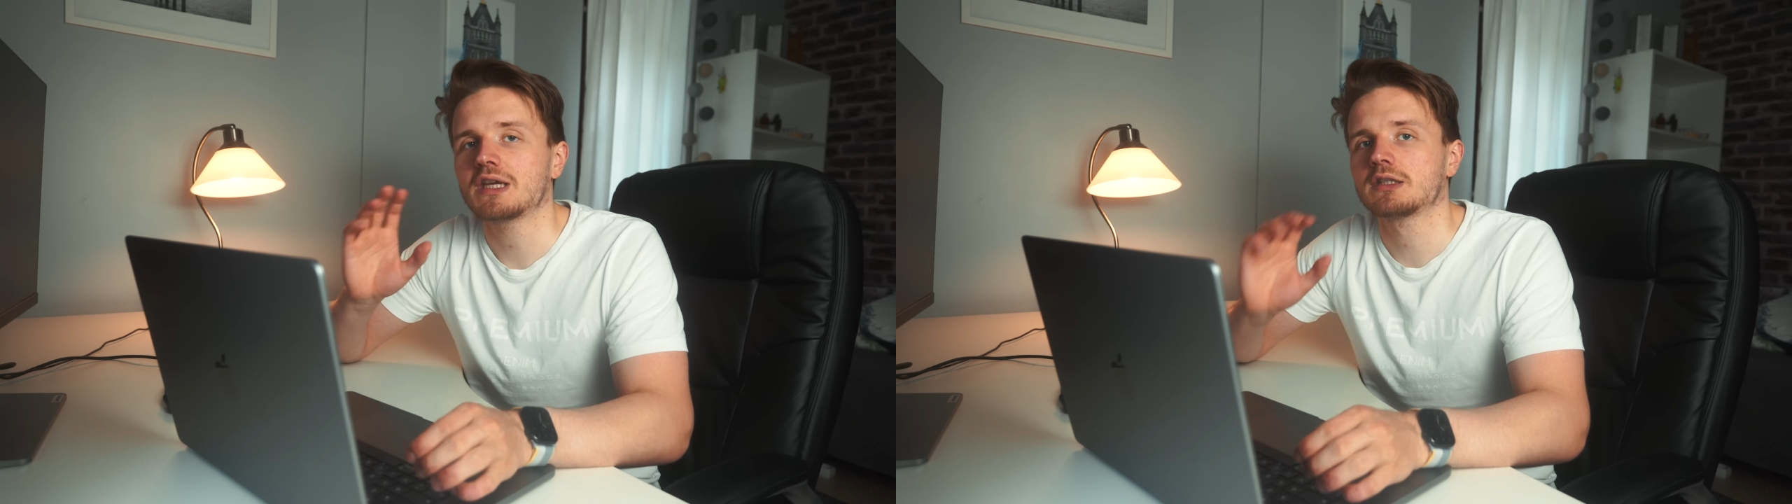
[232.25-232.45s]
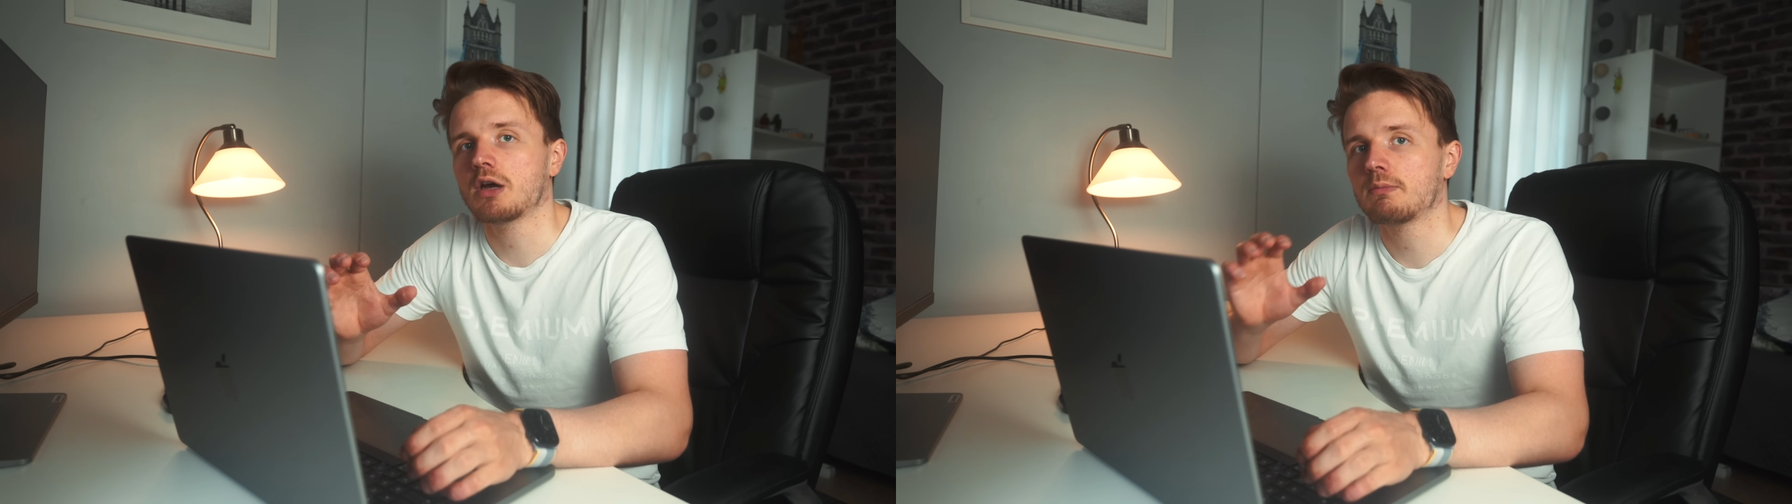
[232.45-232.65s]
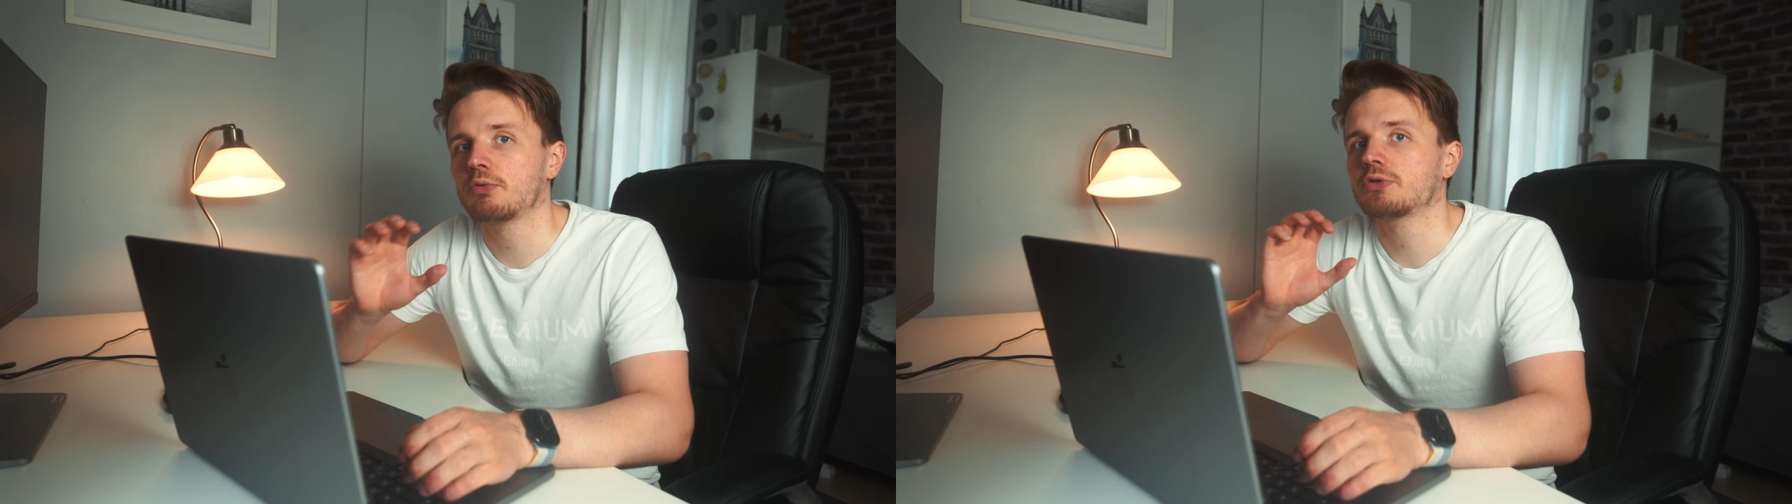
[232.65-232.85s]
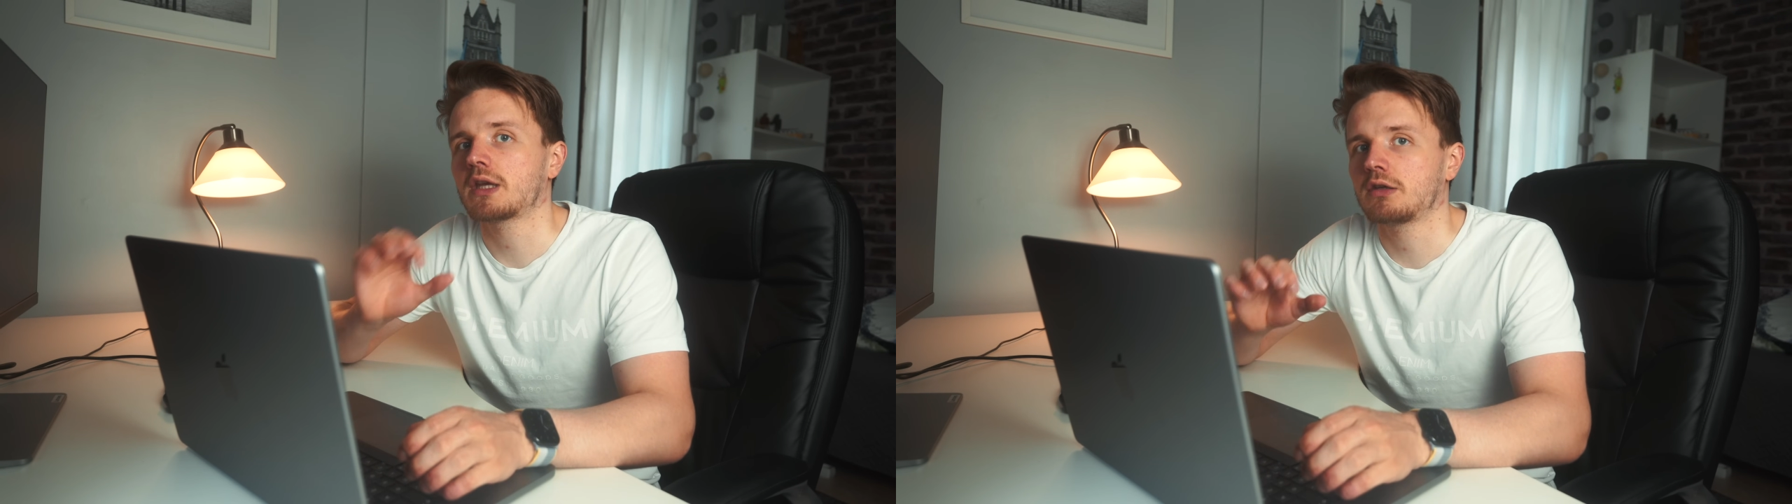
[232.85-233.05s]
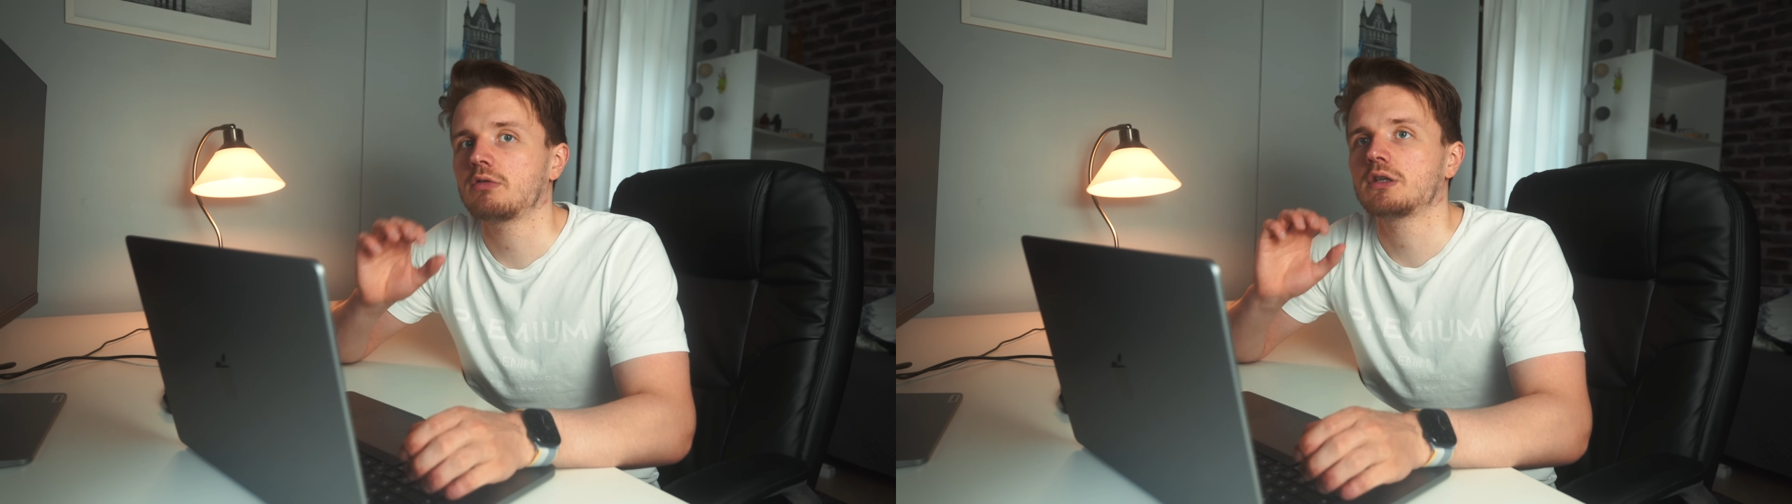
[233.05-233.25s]
examples
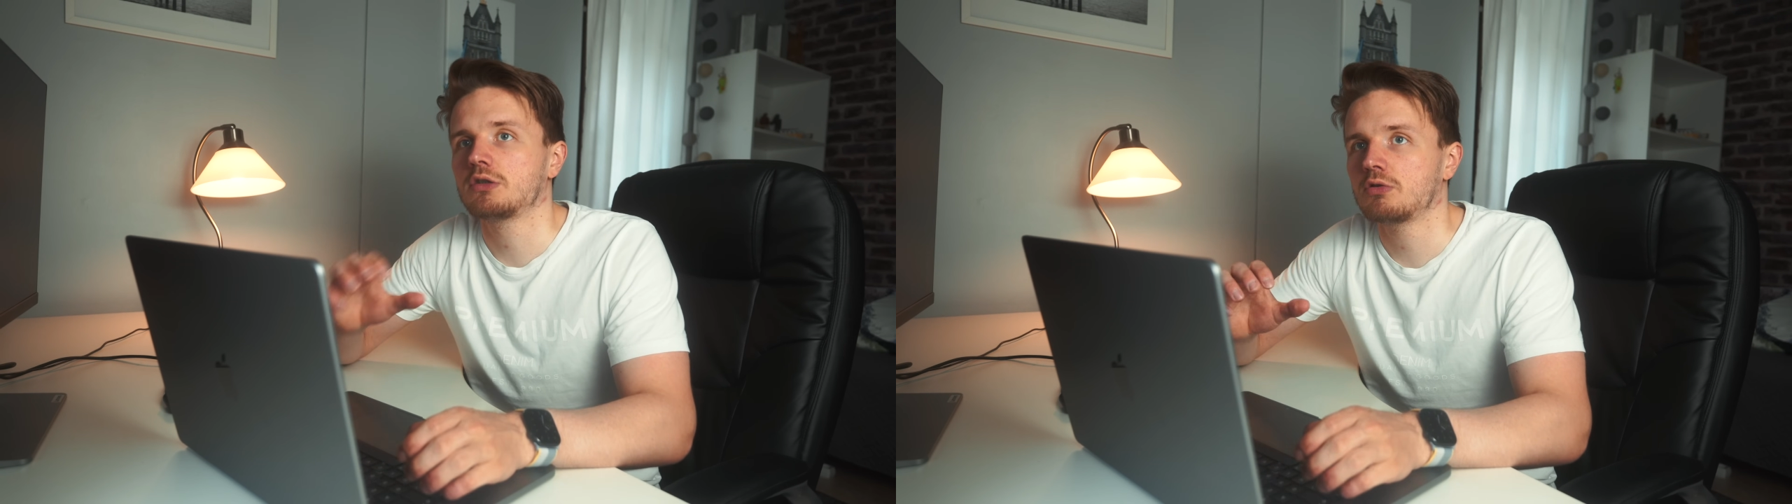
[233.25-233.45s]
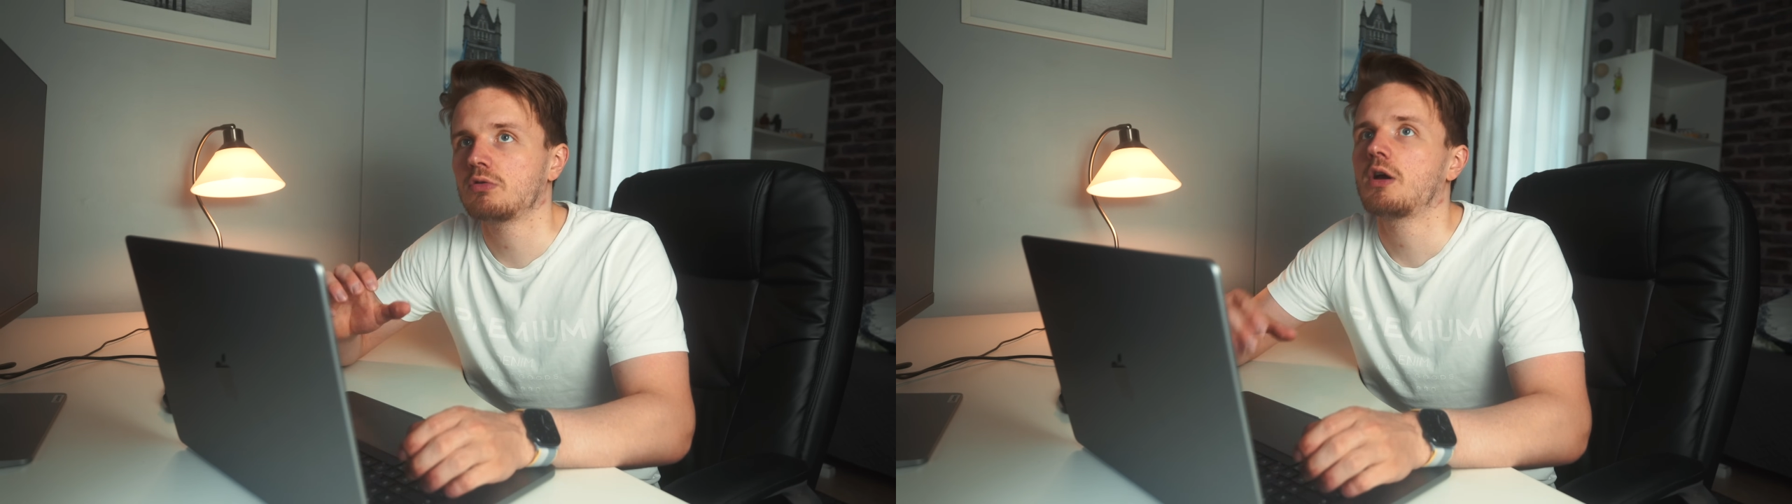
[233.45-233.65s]
that you can do.